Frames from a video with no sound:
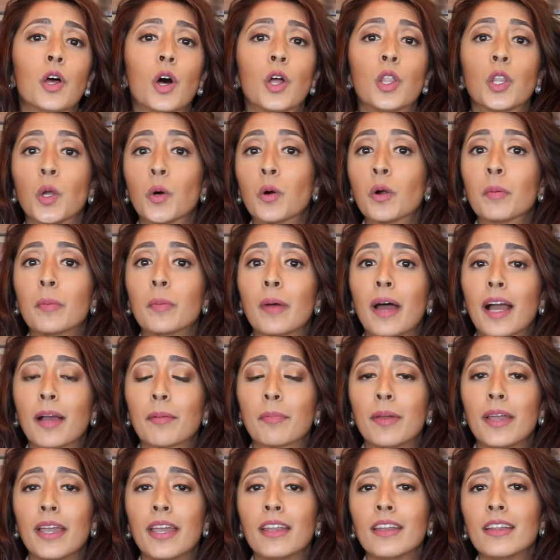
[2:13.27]
lower back
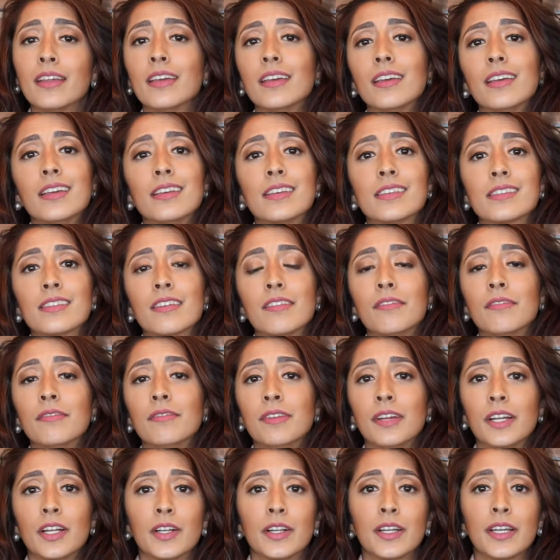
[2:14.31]
pain is
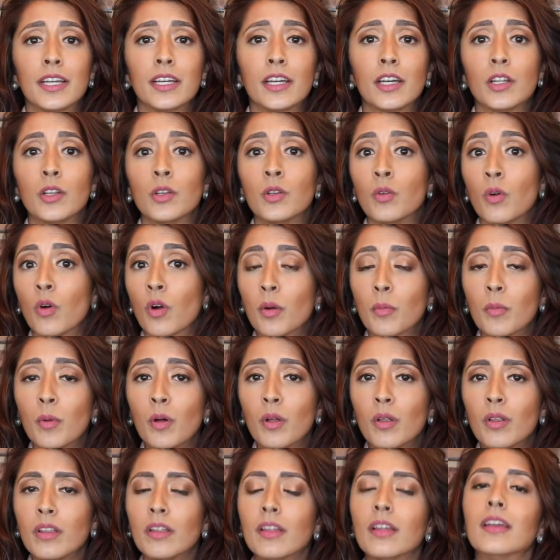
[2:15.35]
very
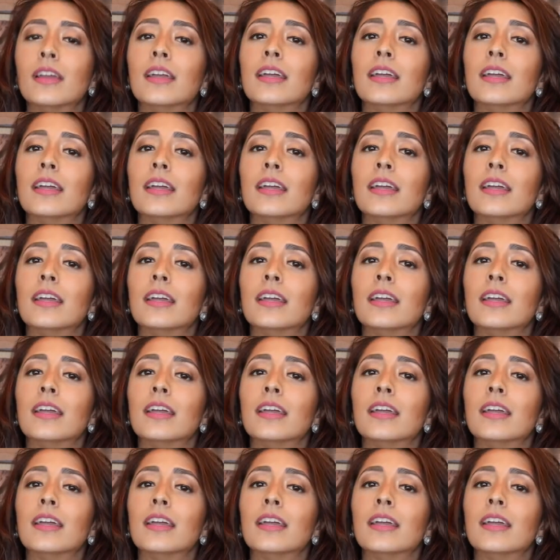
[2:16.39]
normal.